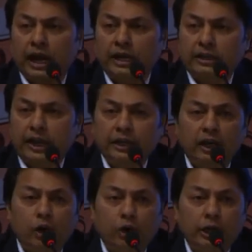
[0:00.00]
at any
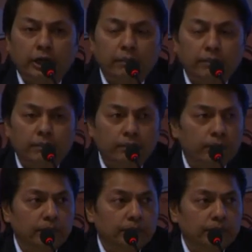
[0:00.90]
allotting.
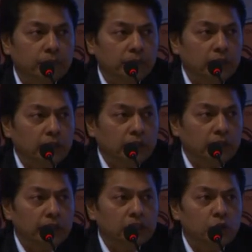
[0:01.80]

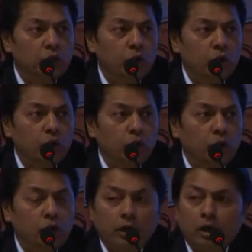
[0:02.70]
There is no
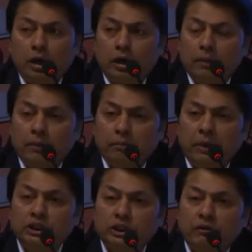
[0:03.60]

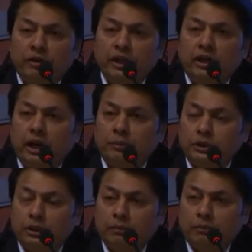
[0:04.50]
mention of any
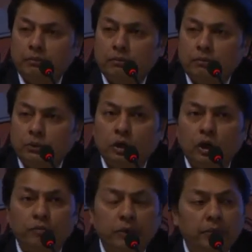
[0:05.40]
corruption. So a
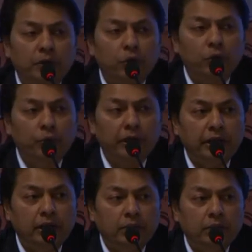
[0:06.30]
lot of people told
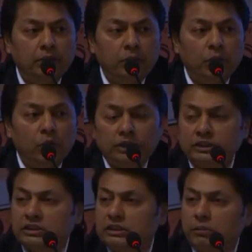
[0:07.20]
me, oh,
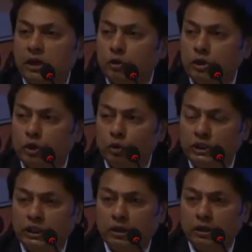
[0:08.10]
this is similar to the
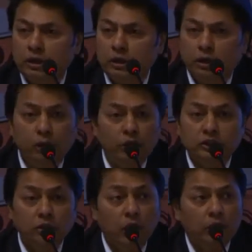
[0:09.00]
2G. No,
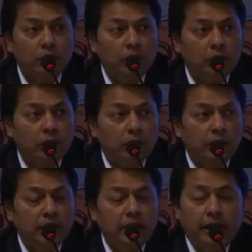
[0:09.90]
it's not.
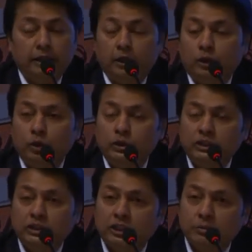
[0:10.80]
In the
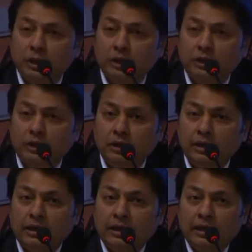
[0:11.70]
2G judgment,
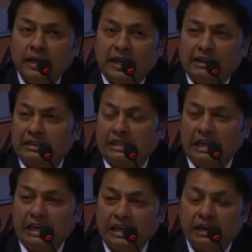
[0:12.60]
it is
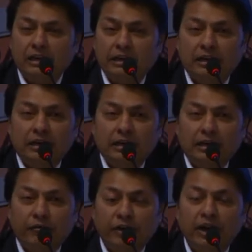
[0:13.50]
clear
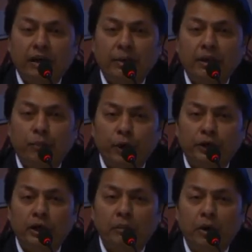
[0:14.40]
finger being
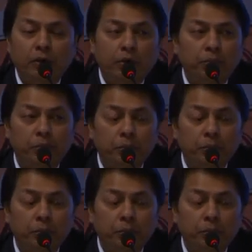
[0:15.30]
pointed out